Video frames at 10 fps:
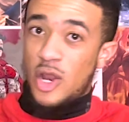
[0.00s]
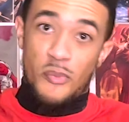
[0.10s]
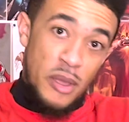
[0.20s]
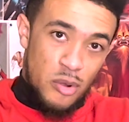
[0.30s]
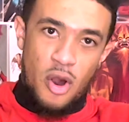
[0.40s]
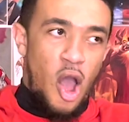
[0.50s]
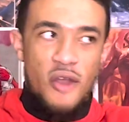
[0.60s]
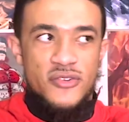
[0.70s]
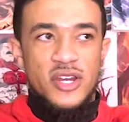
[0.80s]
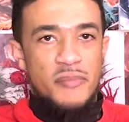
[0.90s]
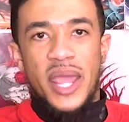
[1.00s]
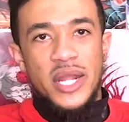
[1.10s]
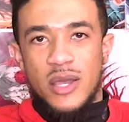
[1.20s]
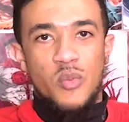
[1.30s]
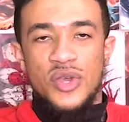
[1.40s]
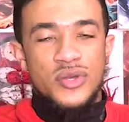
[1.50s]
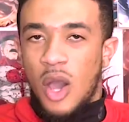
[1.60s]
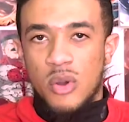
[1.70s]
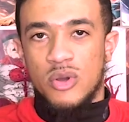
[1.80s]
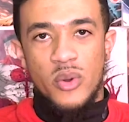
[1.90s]
know, people are often debating him with
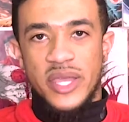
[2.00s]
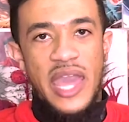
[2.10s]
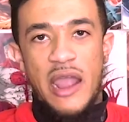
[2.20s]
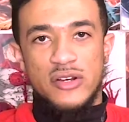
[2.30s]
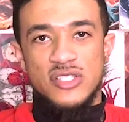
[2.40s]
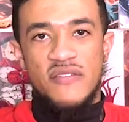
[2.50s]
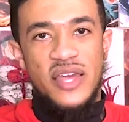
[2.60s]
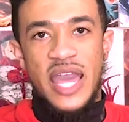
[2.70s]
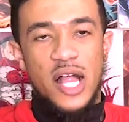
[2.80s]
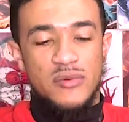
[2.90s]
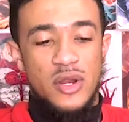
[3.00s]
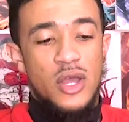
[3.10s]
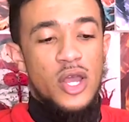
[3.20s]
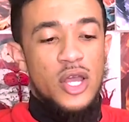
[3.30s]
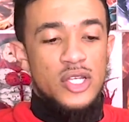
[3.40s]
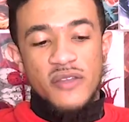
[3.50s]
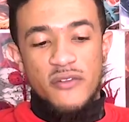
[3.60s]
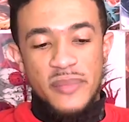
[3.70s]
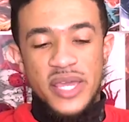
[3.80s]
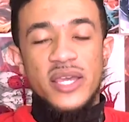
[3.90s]
Goku and characters of that caliber. For
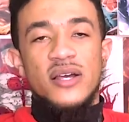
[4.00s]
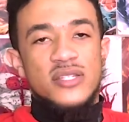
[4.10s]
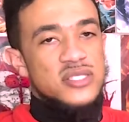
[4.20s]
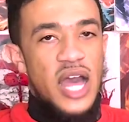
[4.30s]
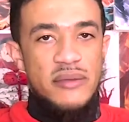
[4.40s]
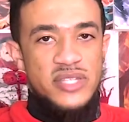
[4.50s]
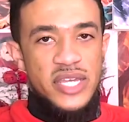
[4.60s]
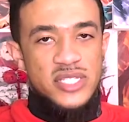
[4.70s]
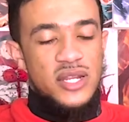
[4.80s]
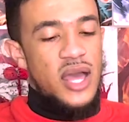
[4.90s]
me, Slime takes it.